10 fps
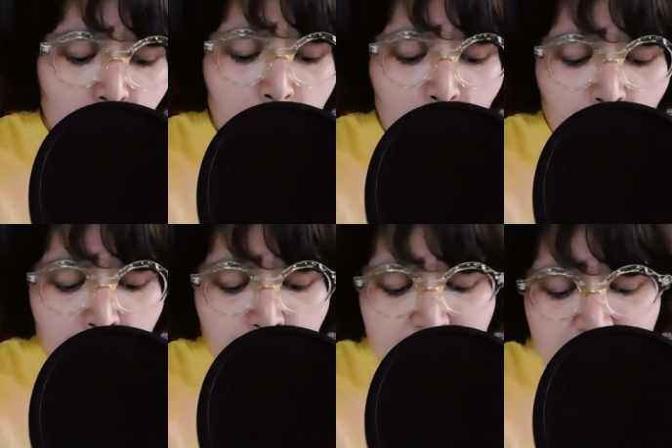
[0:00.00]

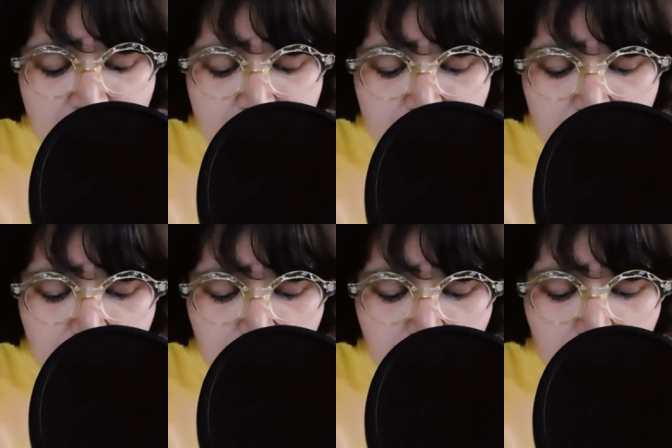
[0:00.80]
corporeal sense,
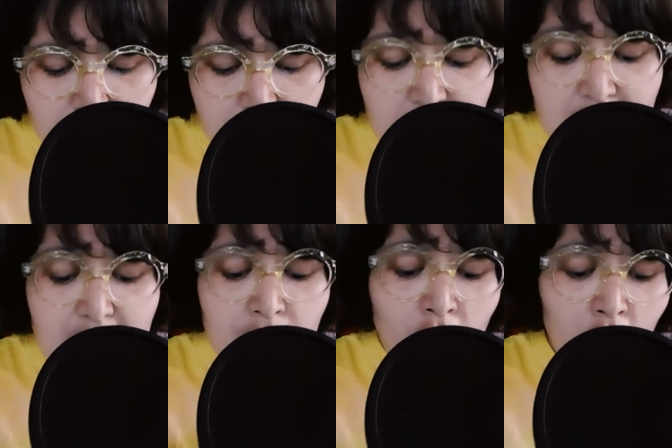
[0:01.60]

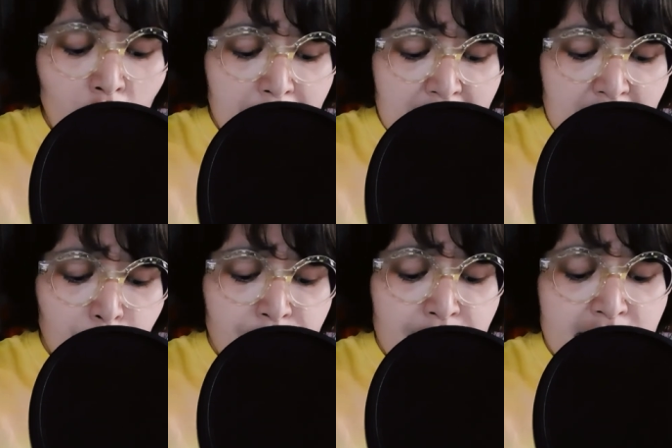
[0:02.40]
in harmony
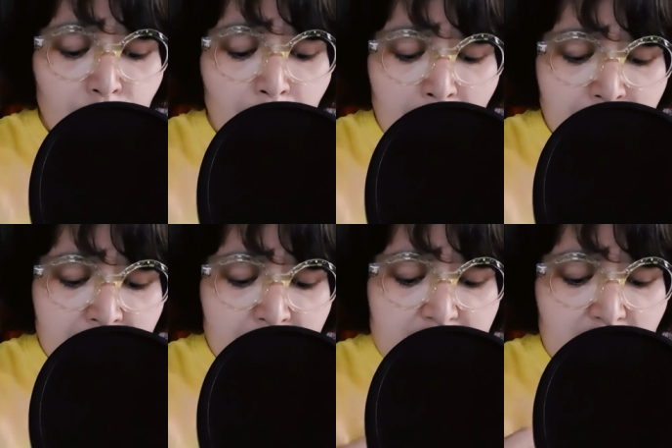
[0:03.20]
with the
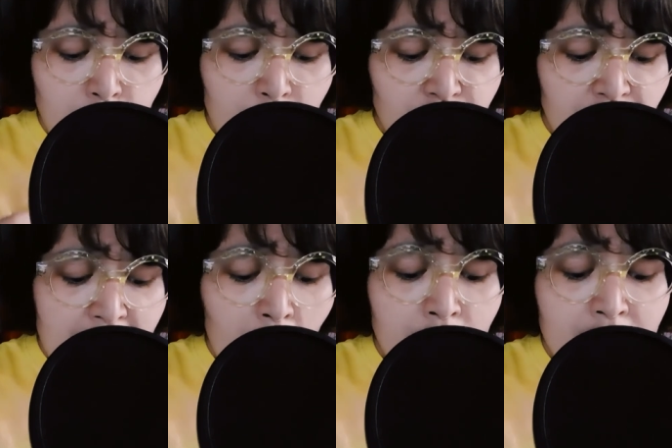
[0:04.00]
surroundings in which
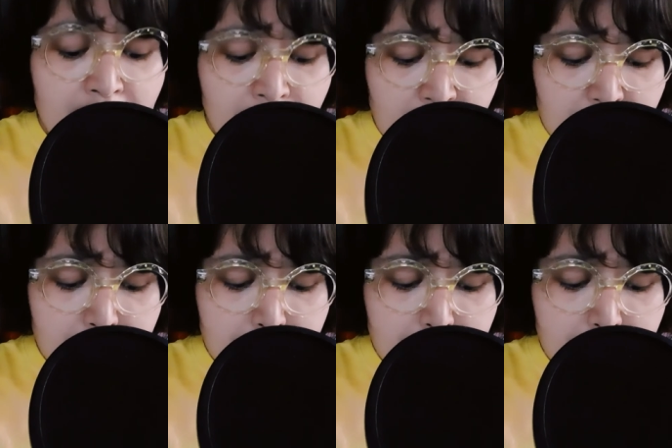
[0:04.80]
they are living.